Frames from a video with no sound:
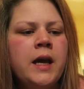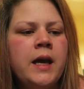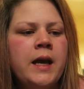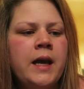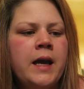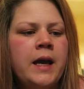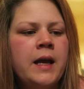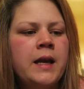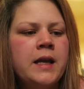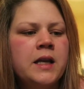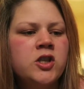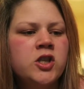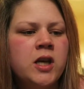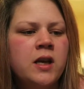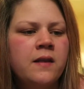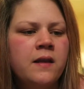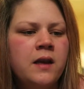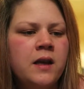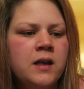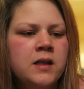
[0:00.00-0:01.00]
and it
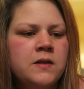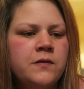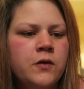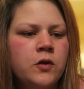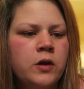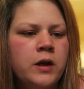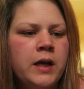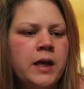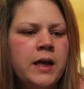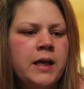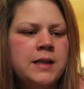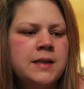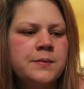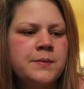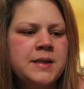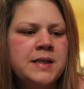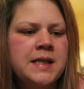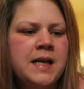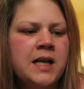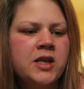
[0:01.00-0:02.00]
gently exfoliates,
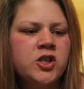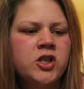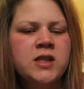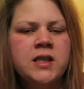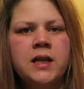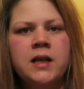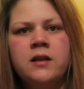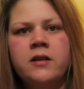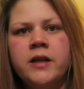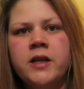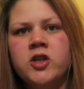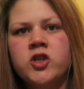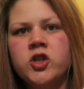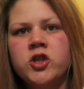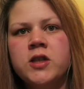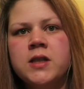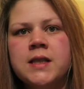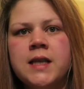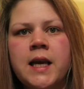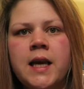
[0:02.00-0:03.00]
massages, and cleans
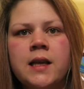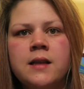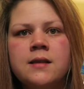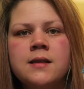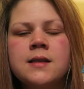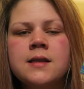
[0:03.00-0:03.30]
your skin.